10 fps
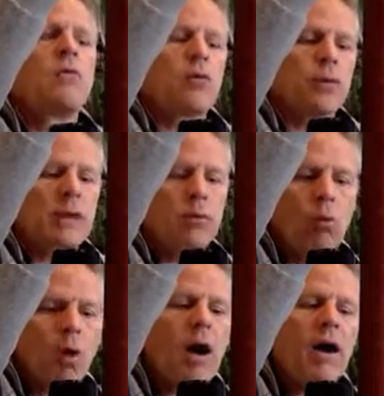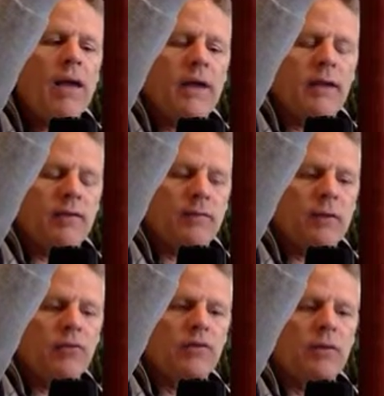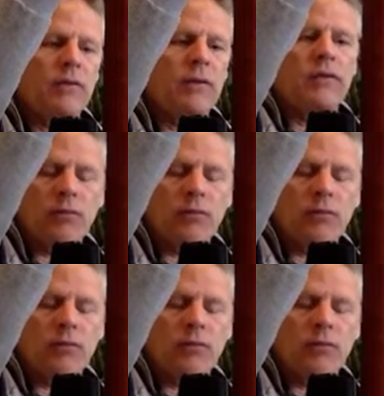for the y as a function of t.